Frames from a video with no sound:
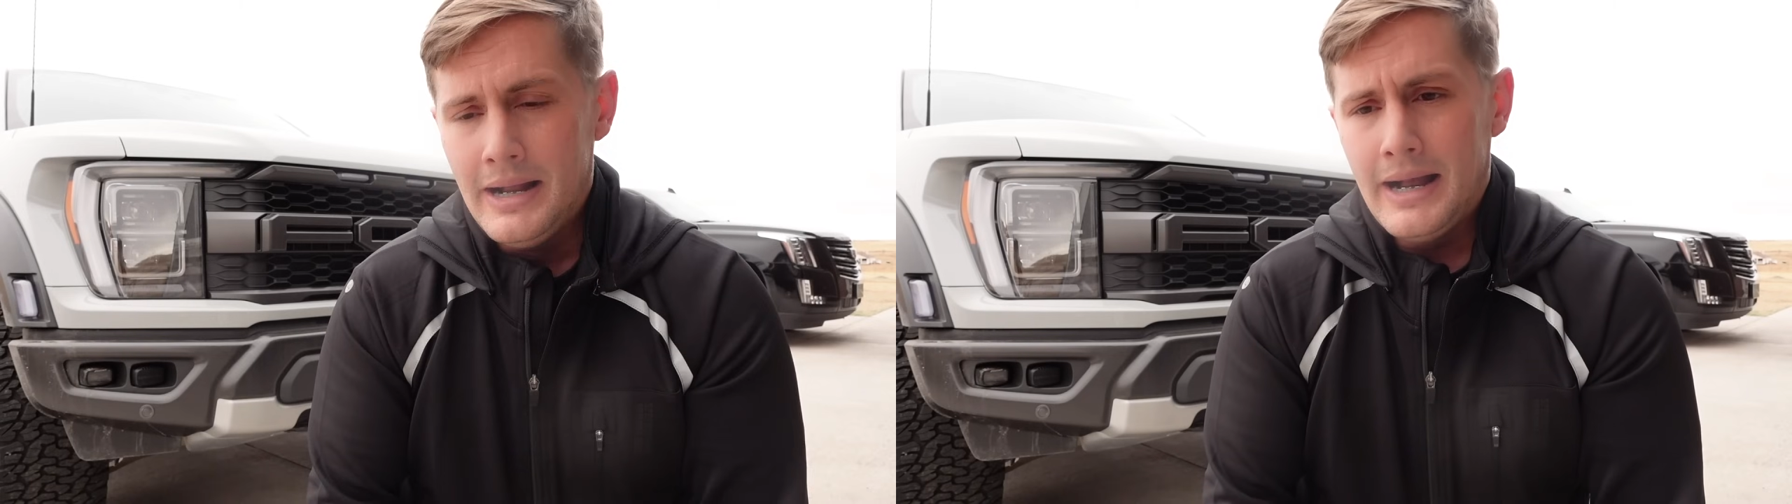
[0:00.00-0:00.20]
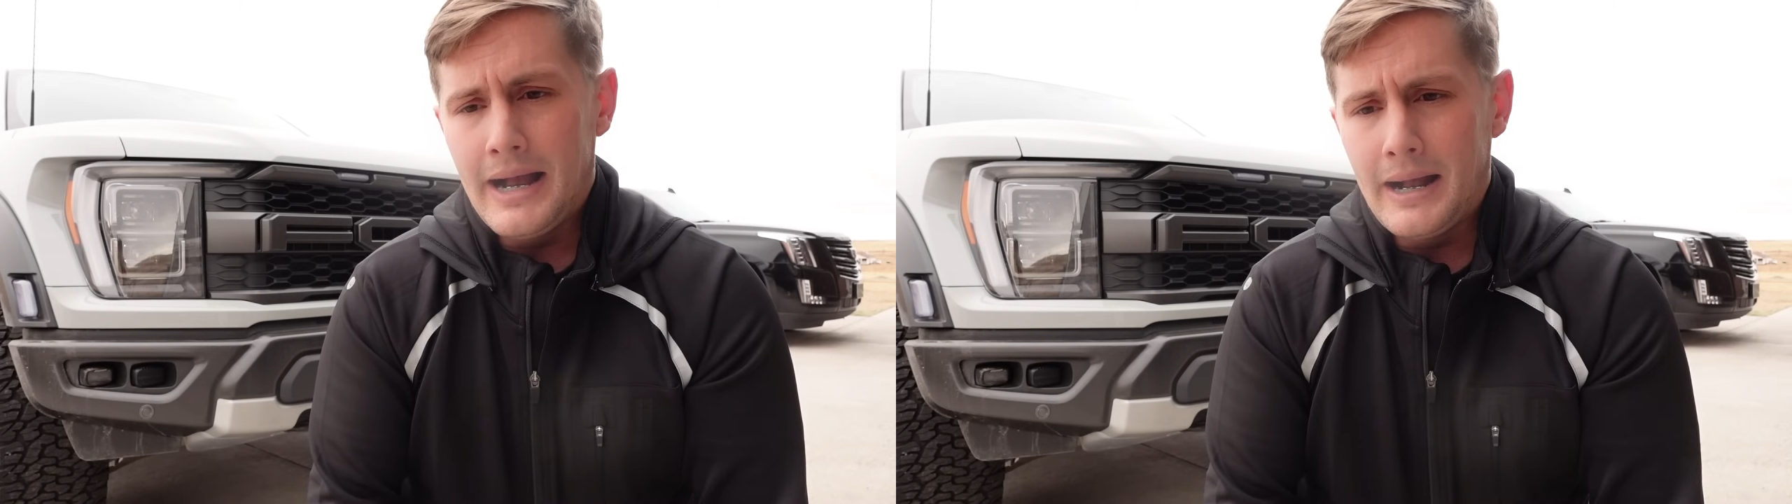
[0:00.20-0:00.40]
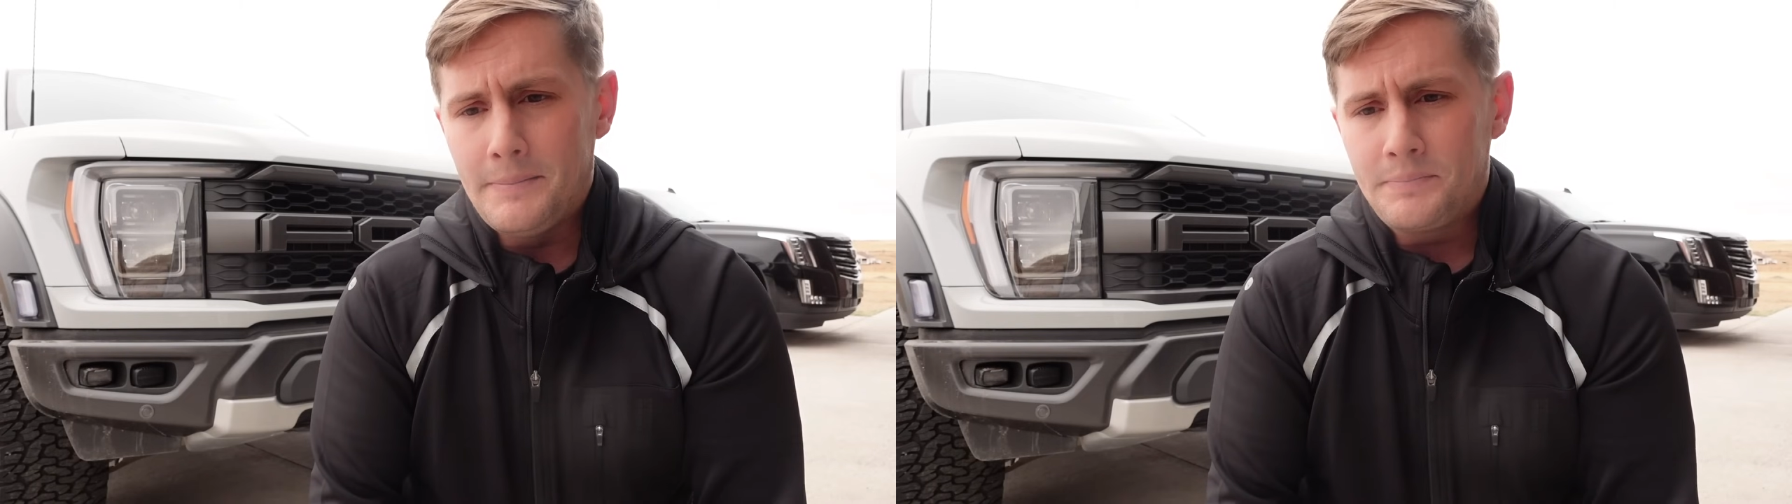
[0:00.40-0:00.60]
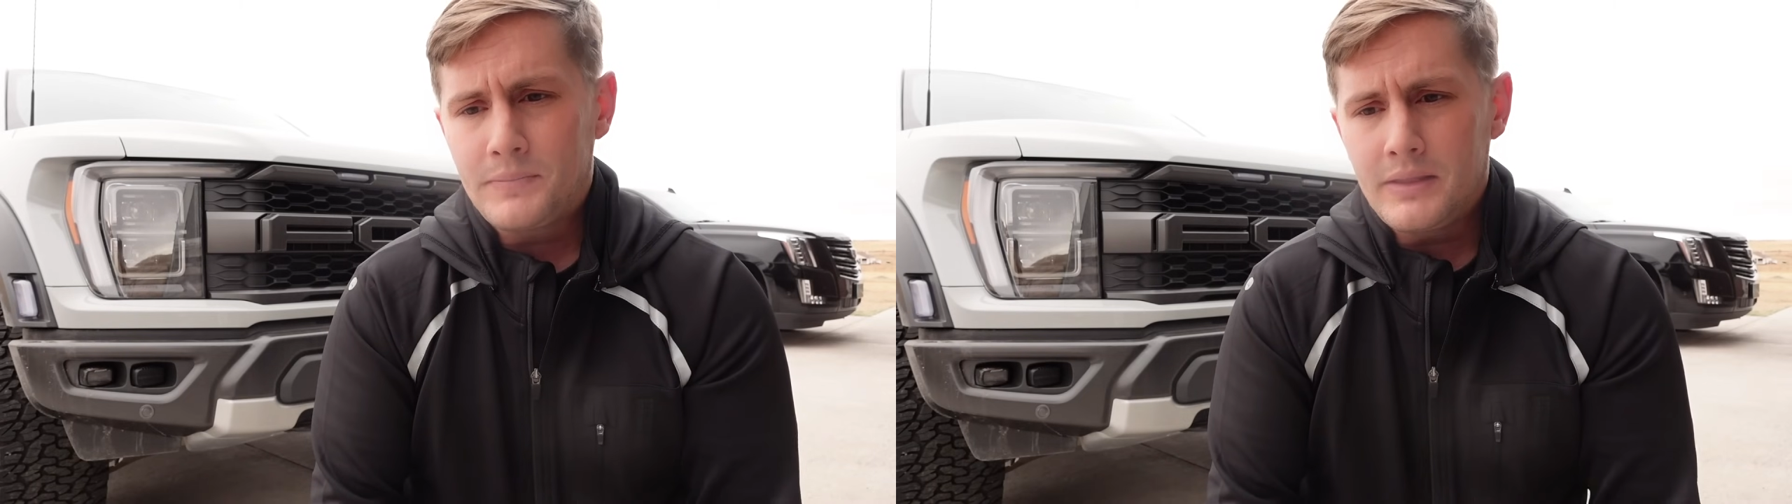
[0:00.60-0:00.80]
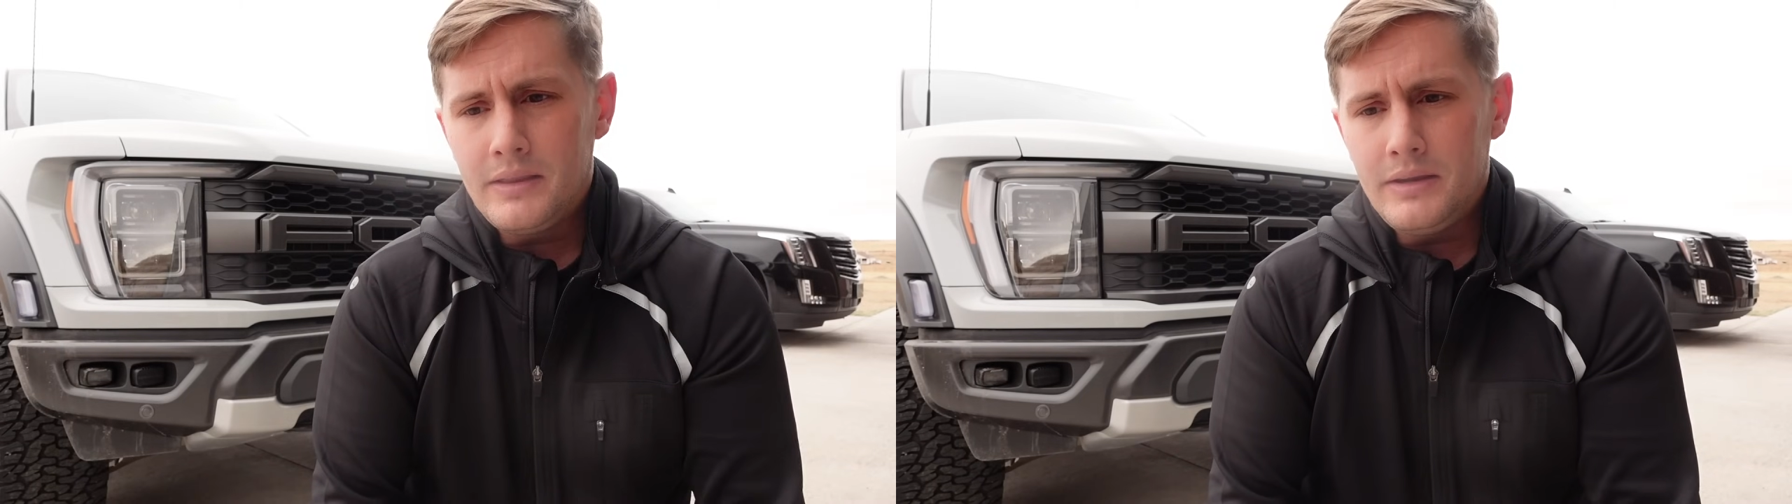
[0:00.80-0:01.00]

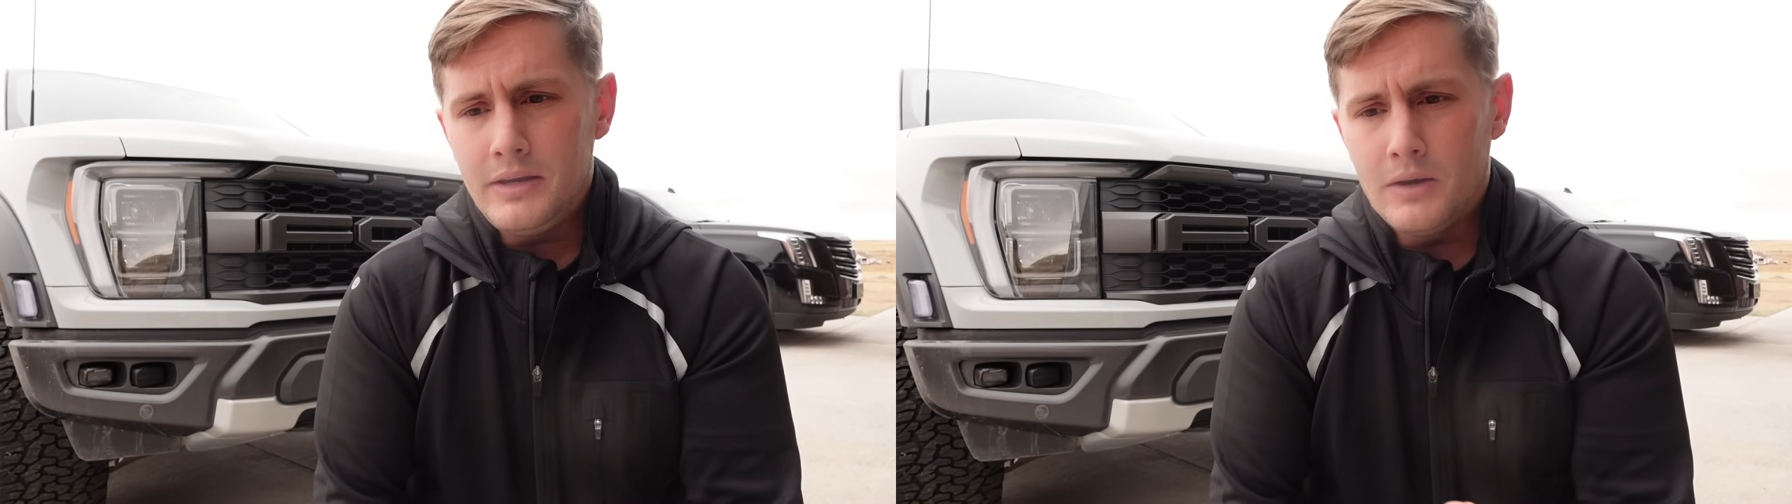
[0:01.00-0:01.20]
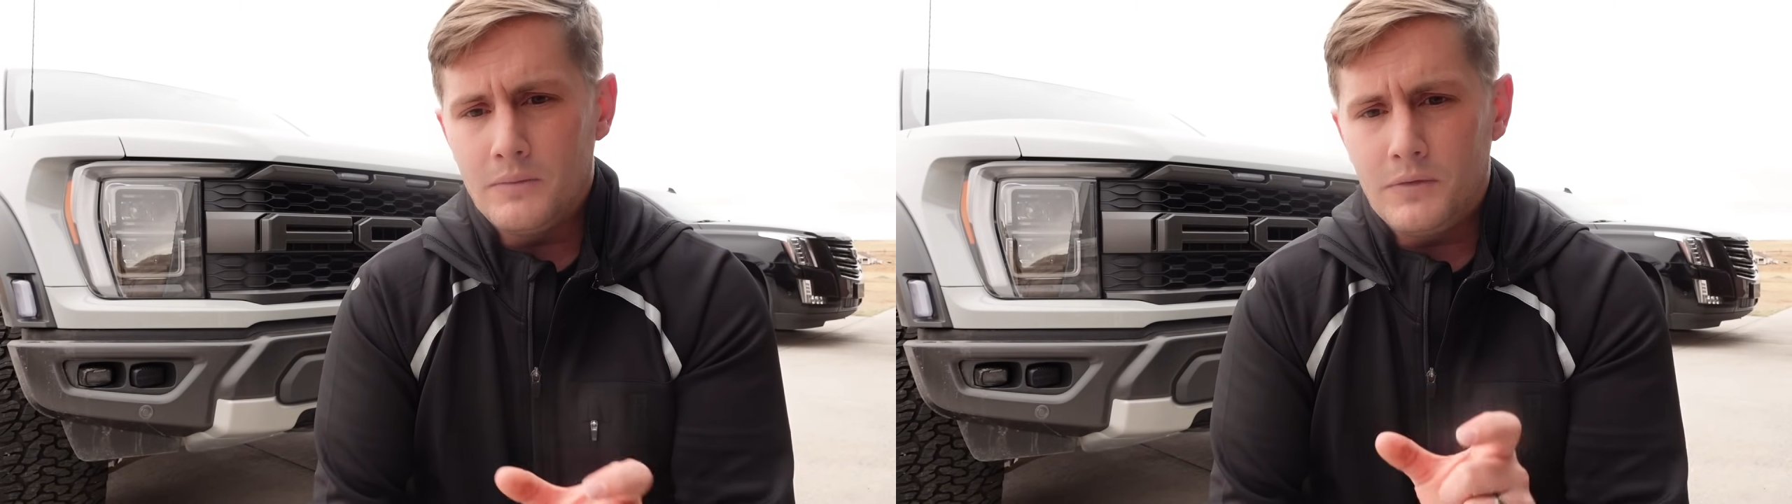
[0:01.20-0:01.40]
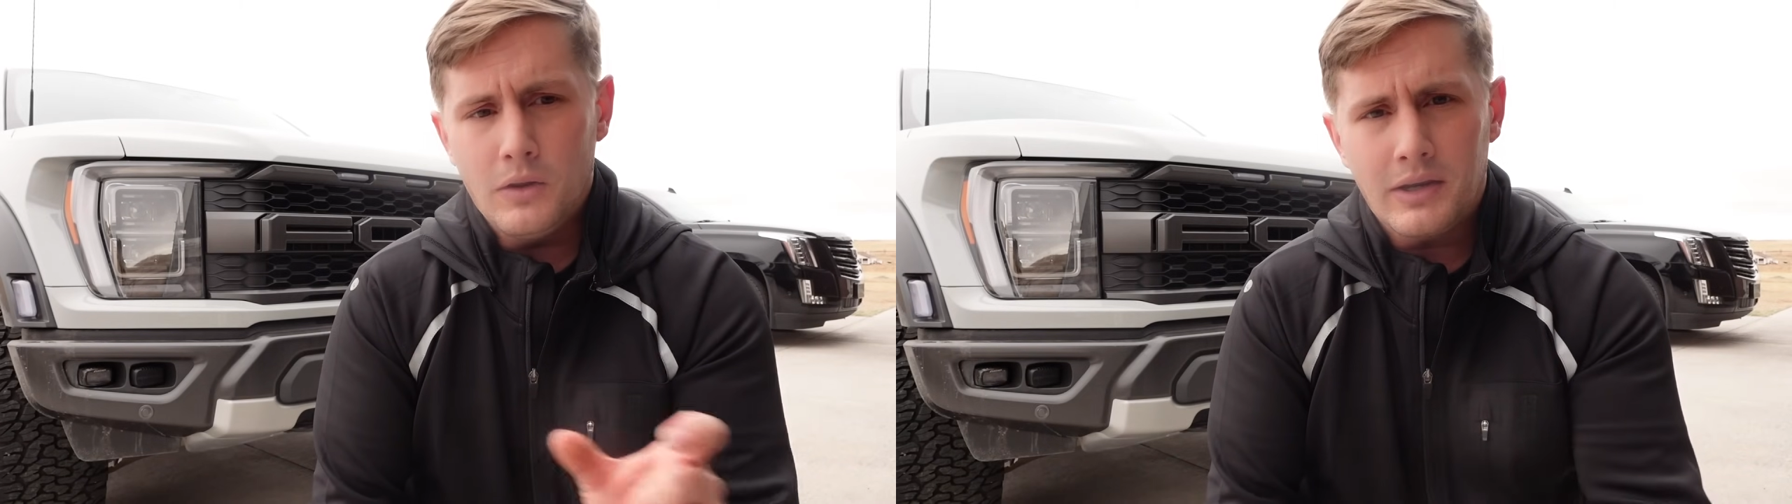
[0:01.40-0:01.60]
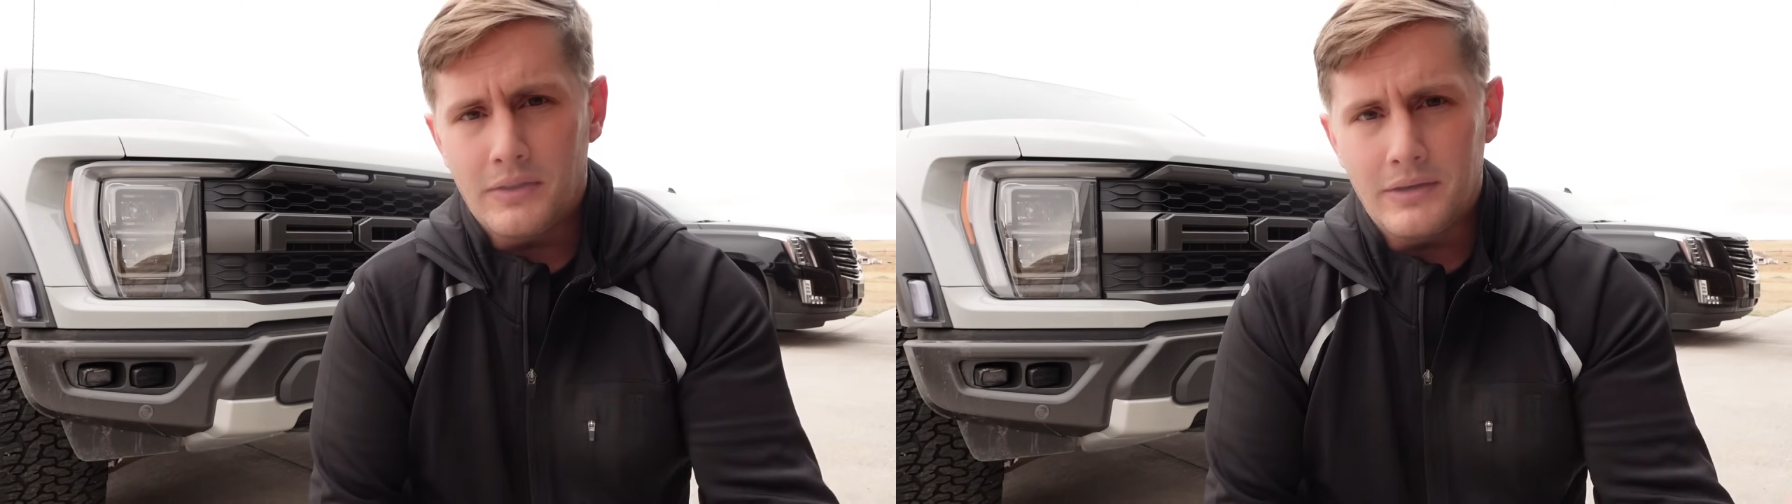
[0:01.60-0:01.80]
If you look at the